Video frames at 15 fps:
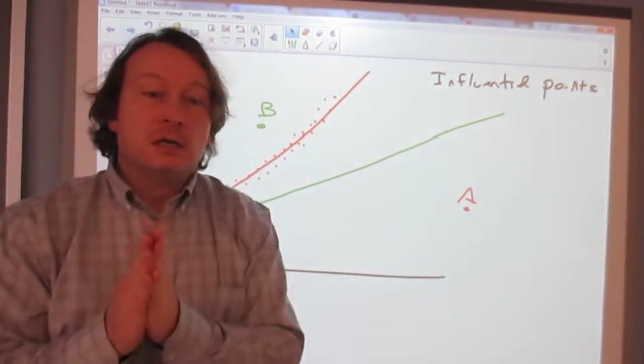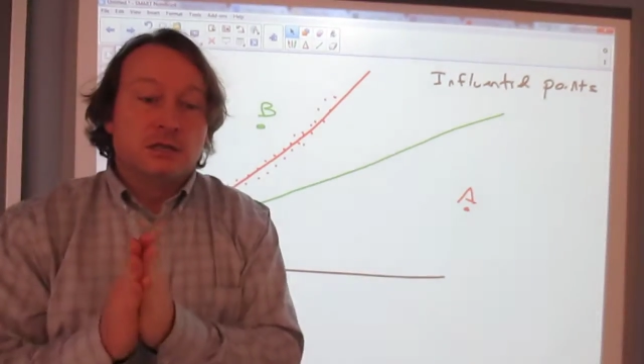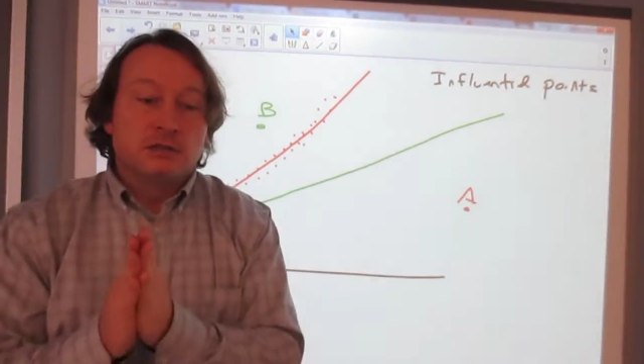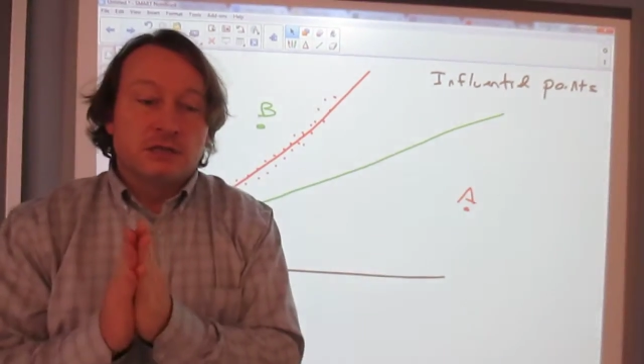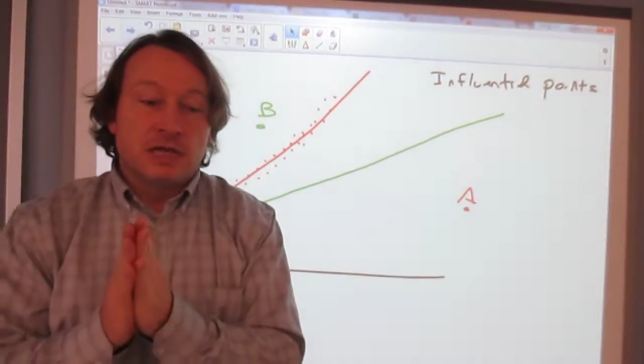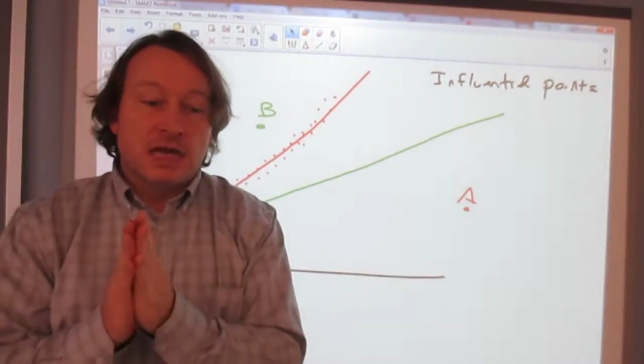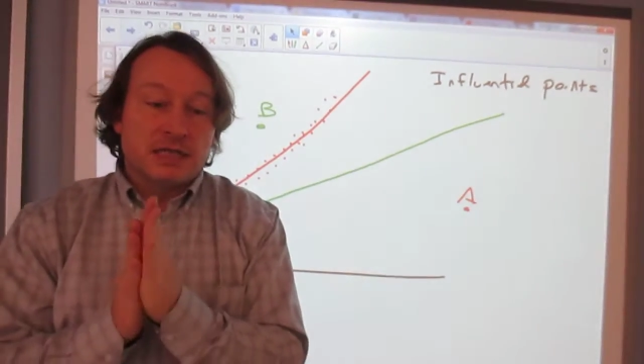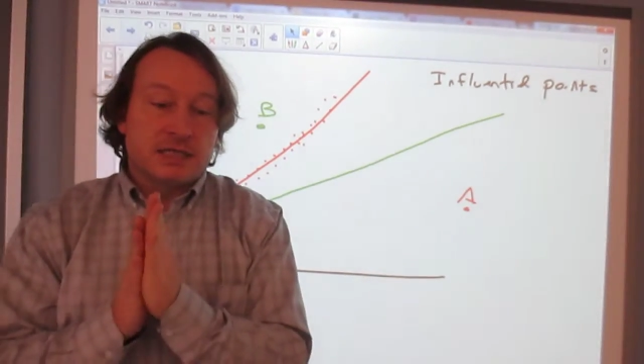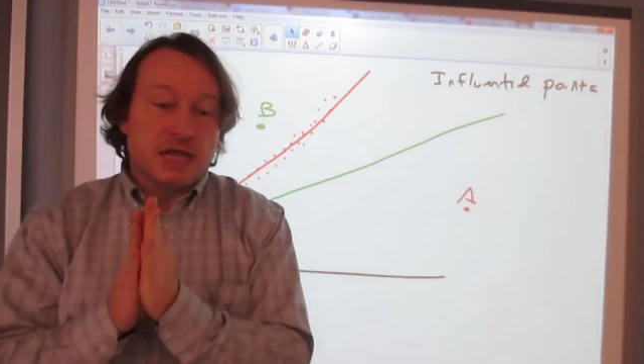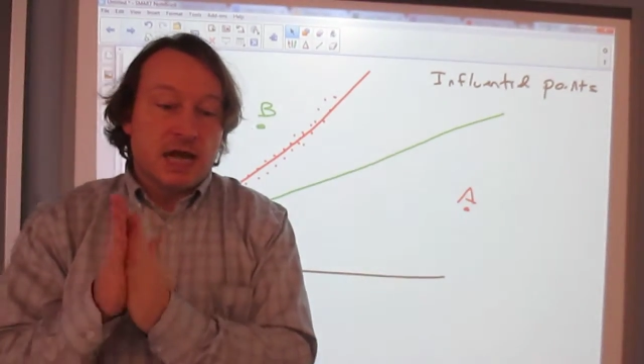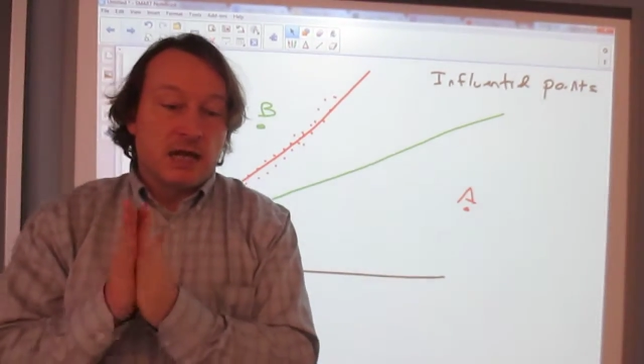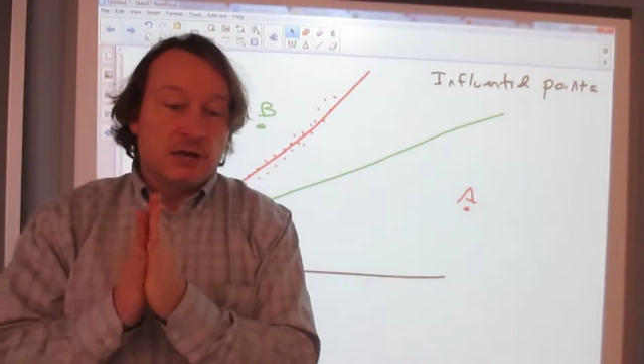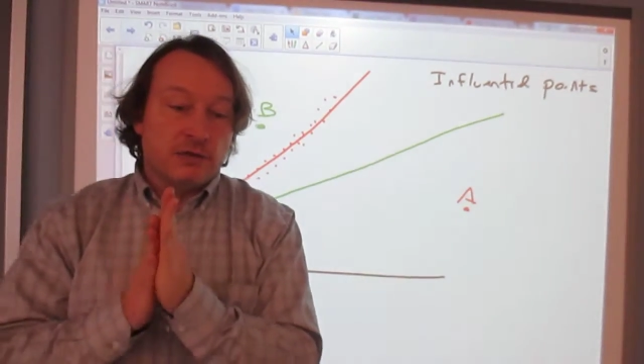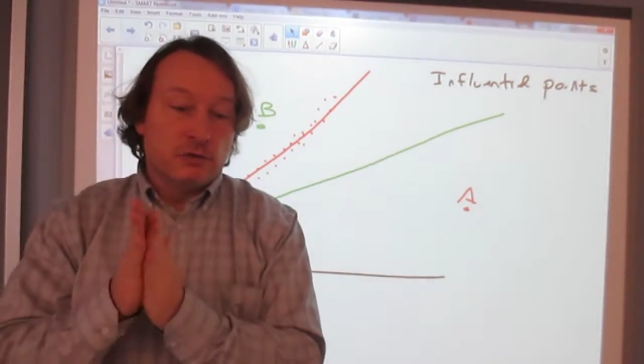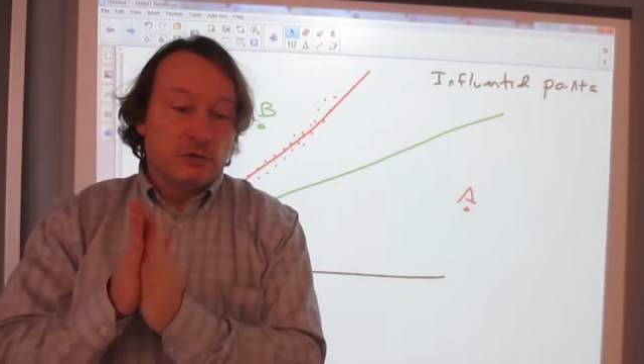So that's
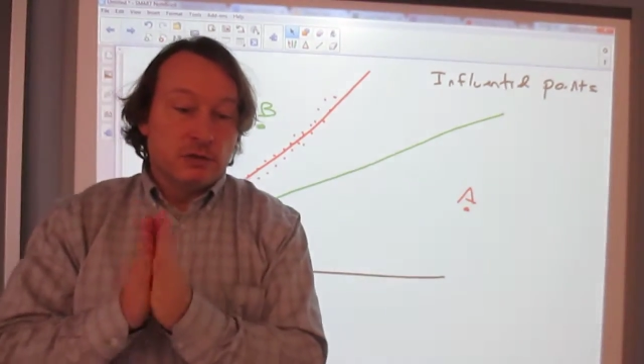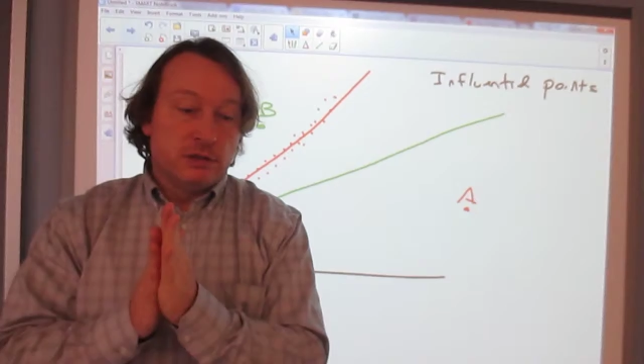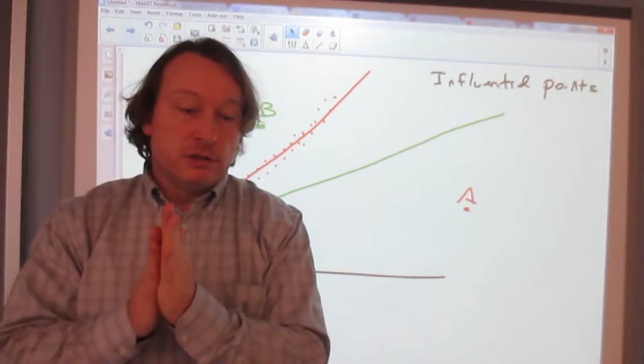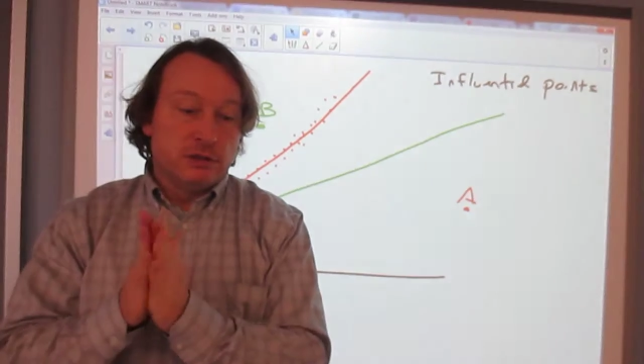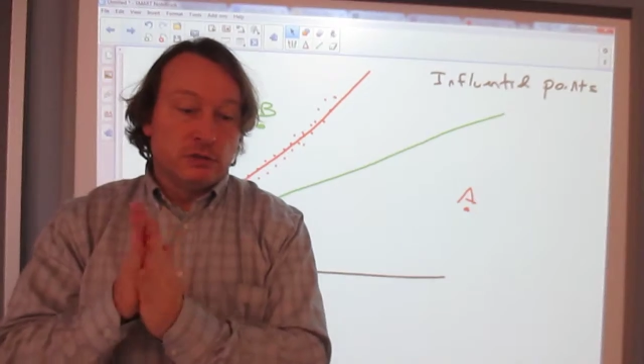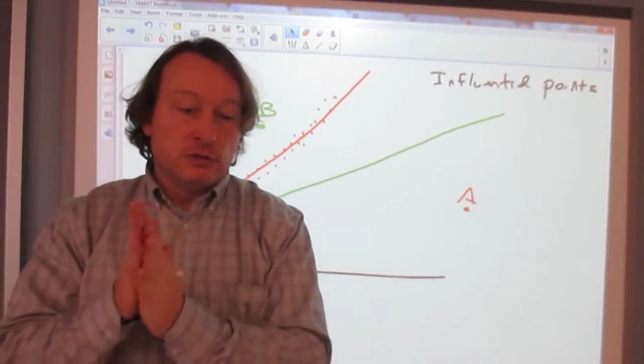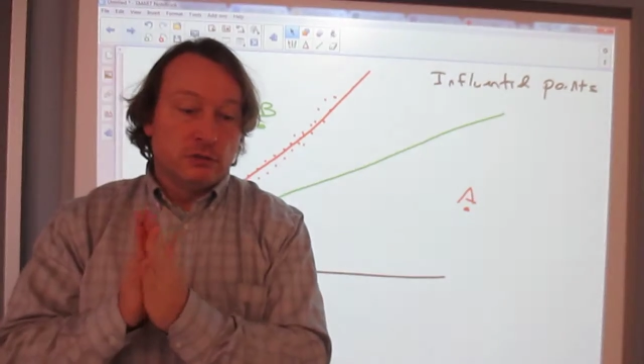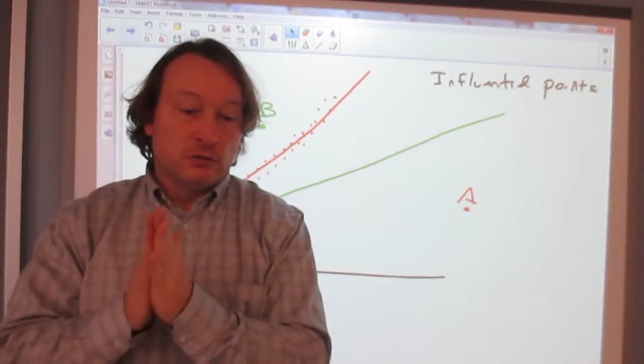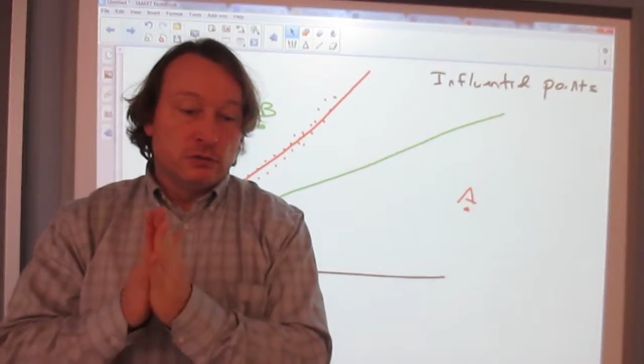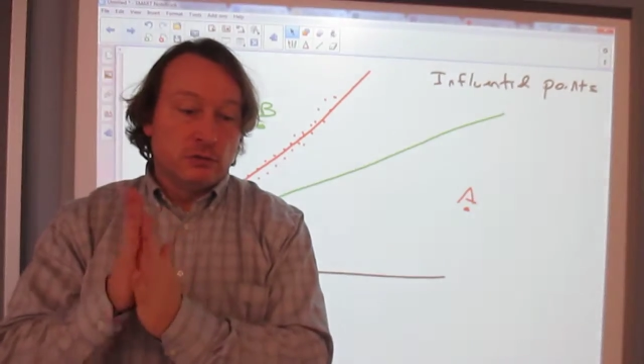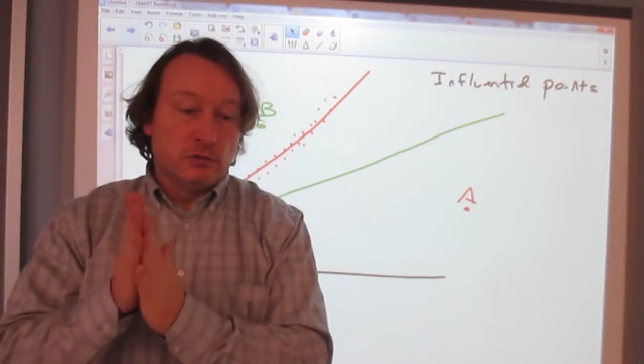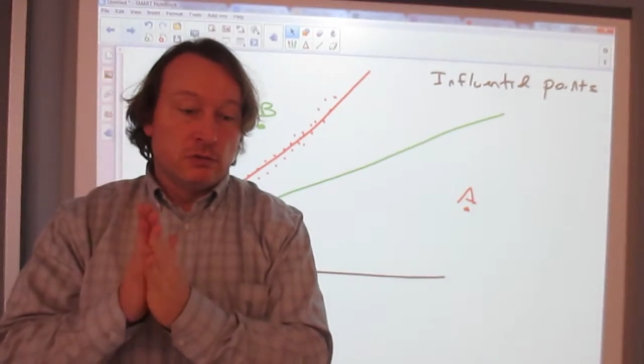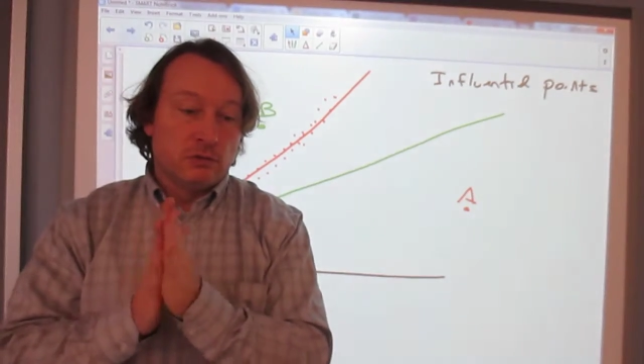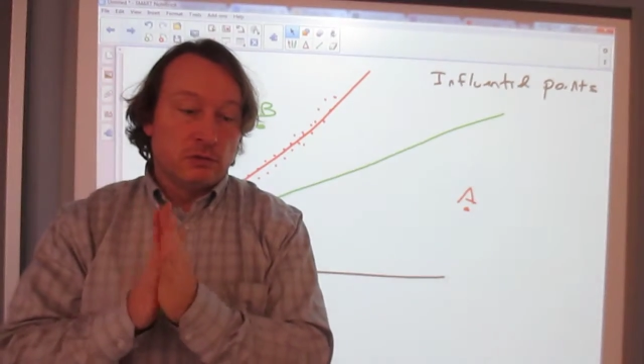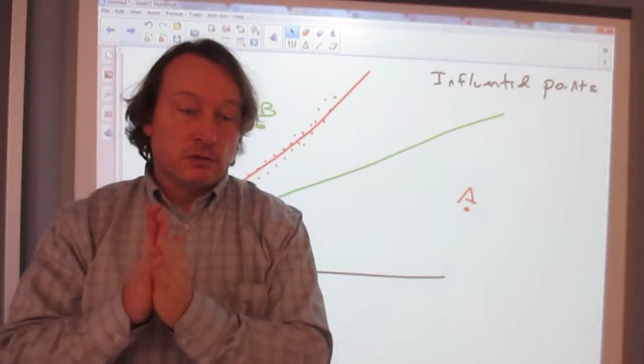how you would
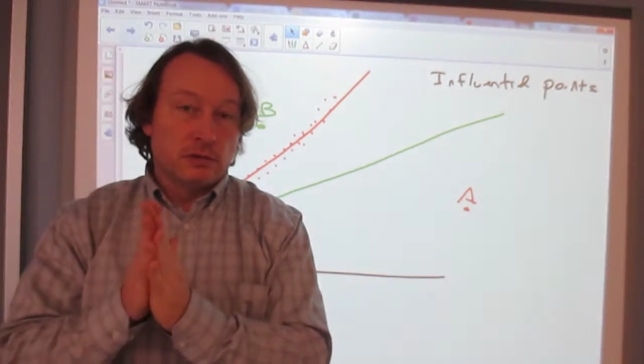do